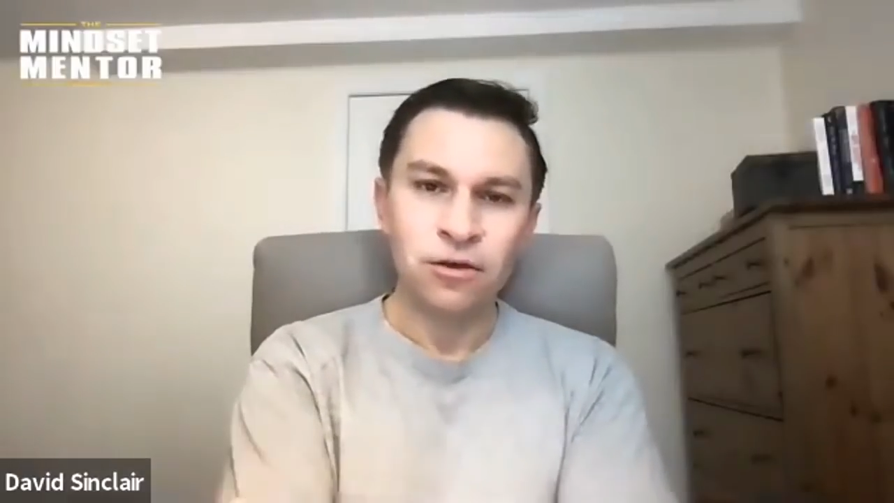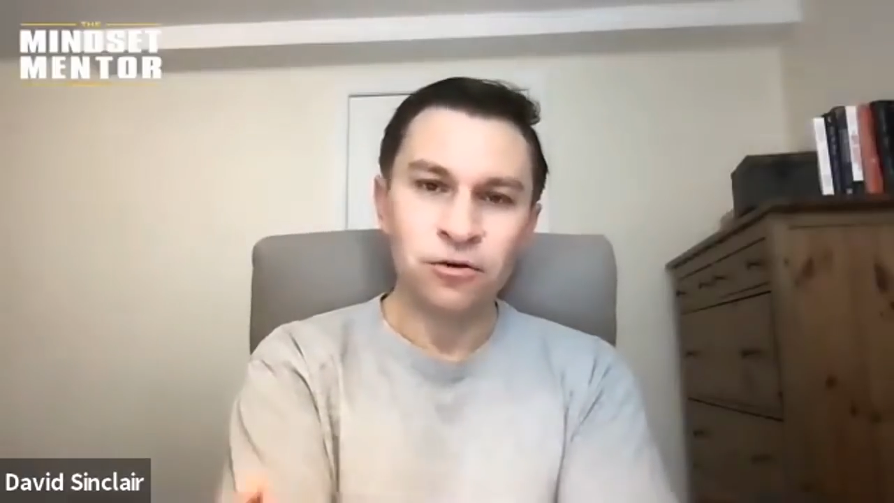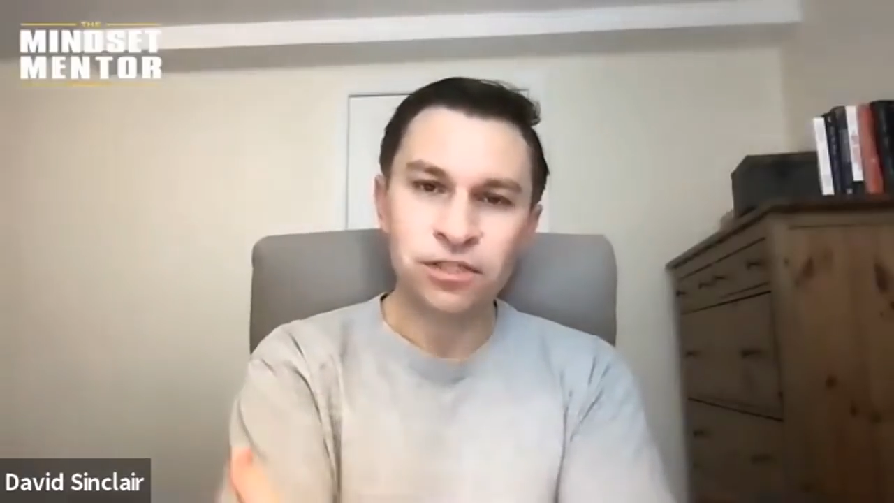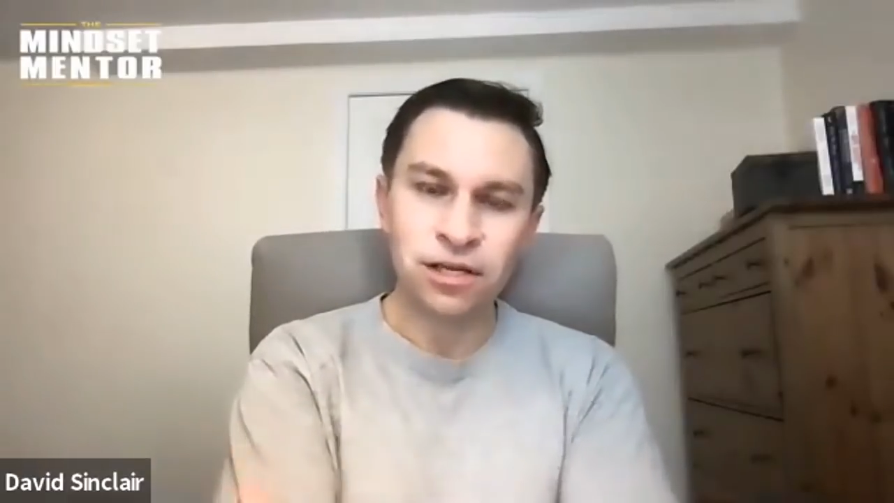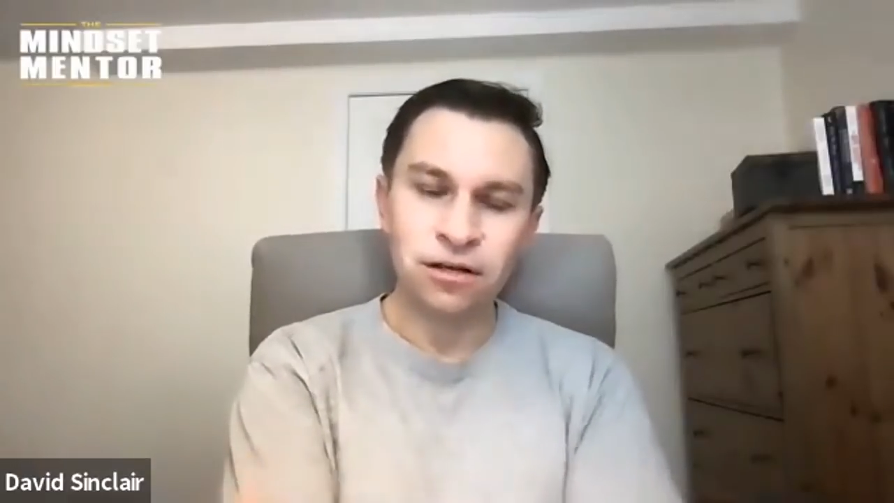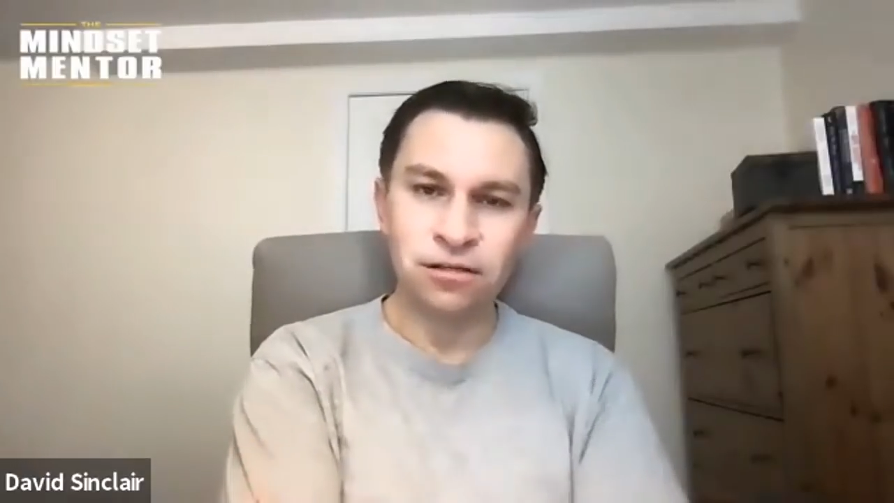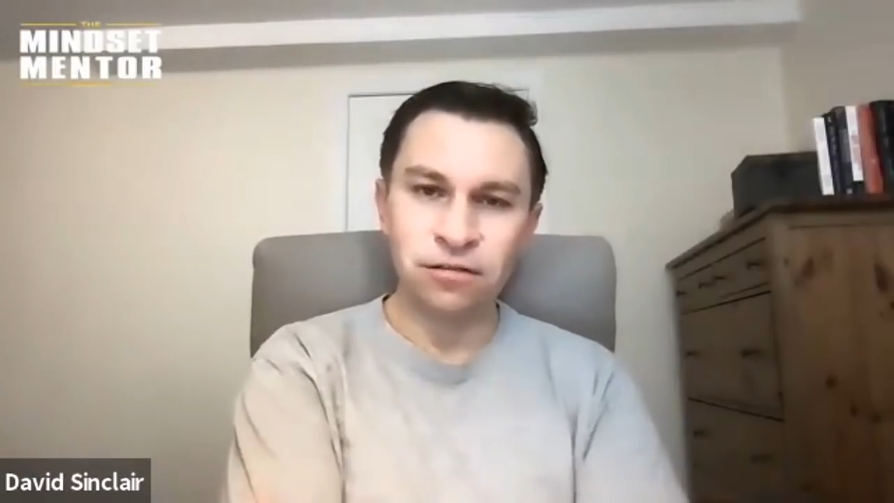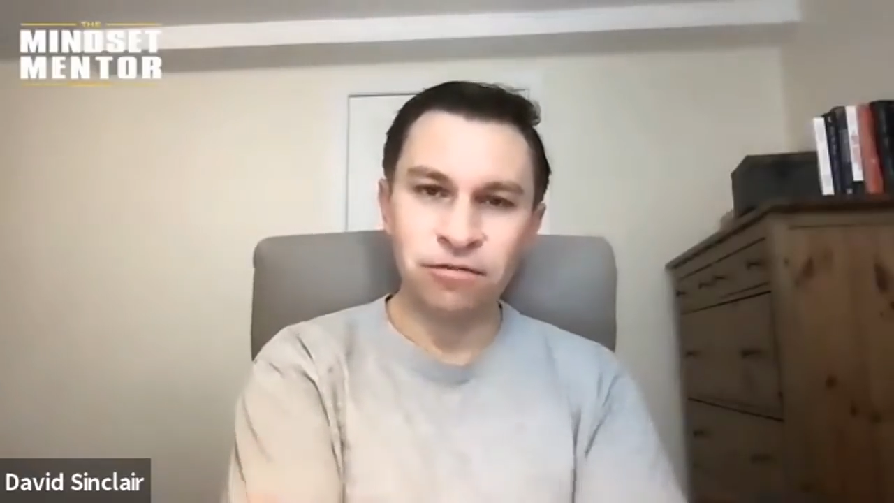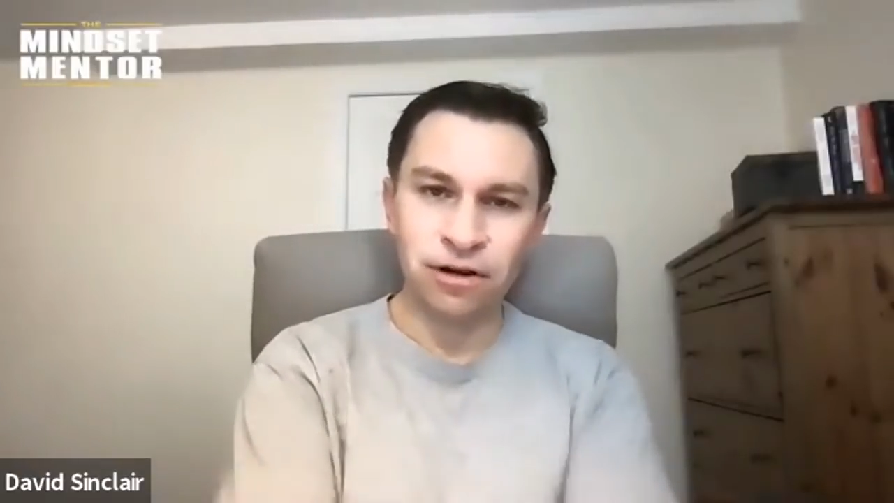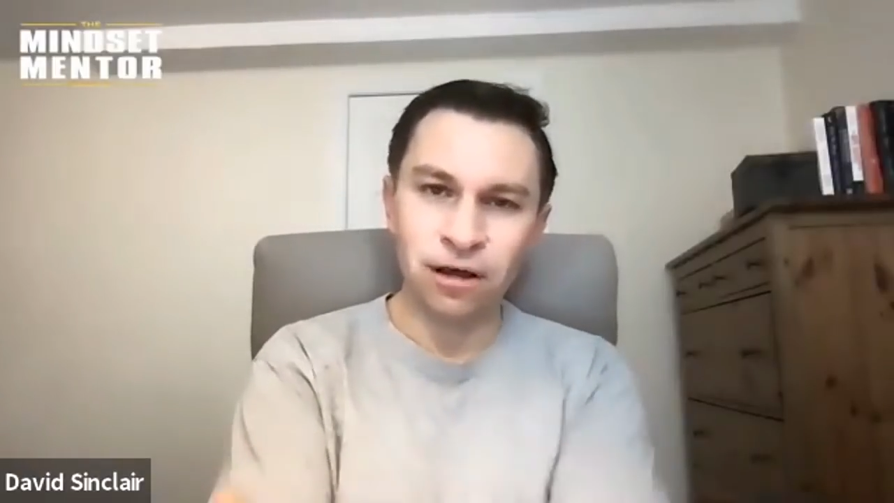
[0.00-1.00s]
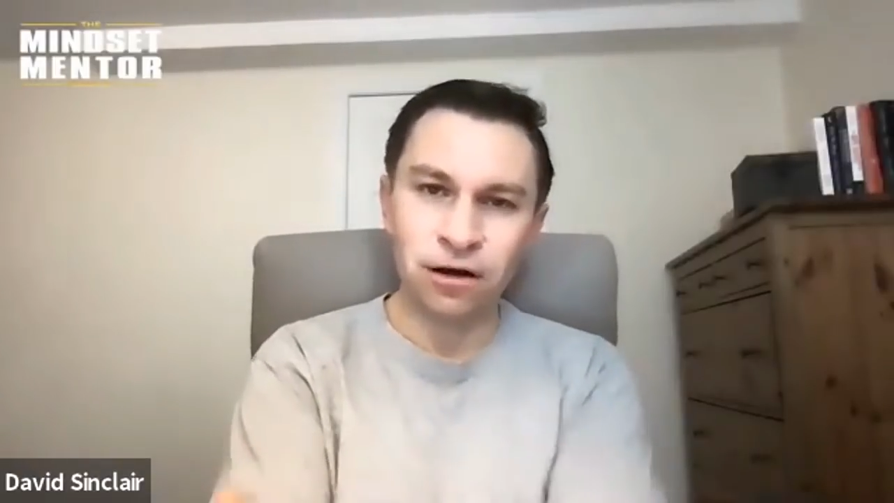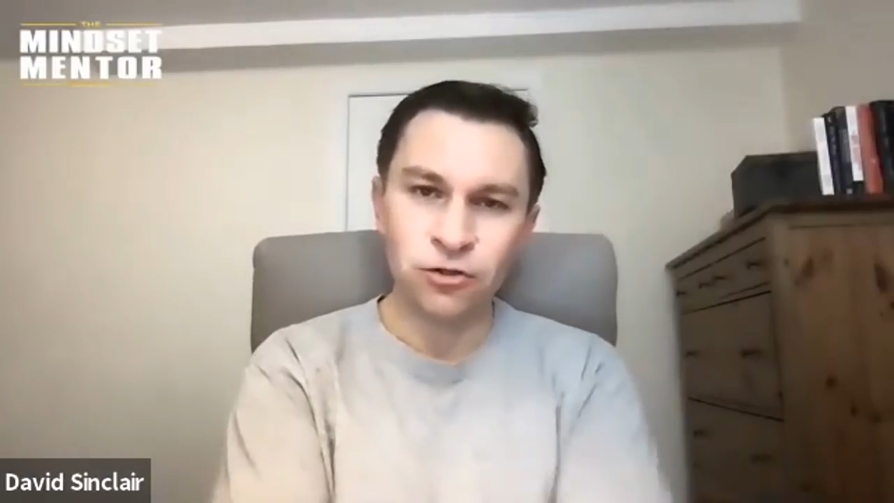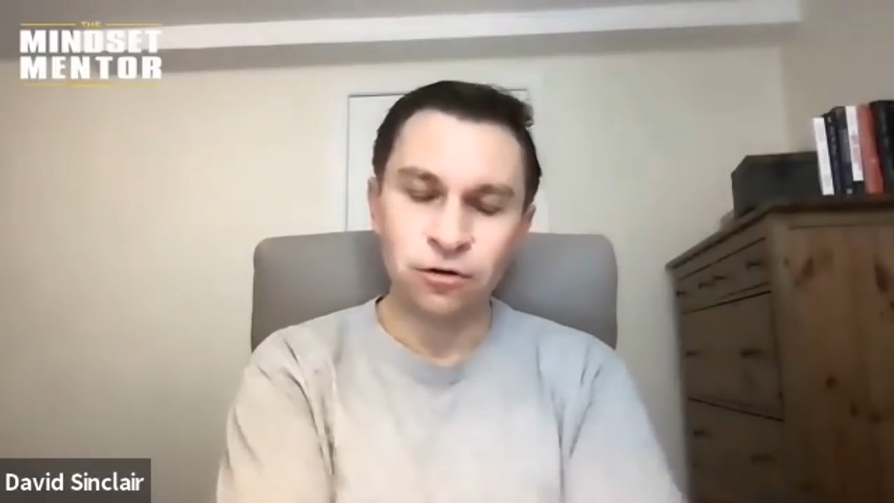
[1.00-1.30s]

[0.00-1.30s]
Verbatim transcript: your mm-hmm. skin is a very large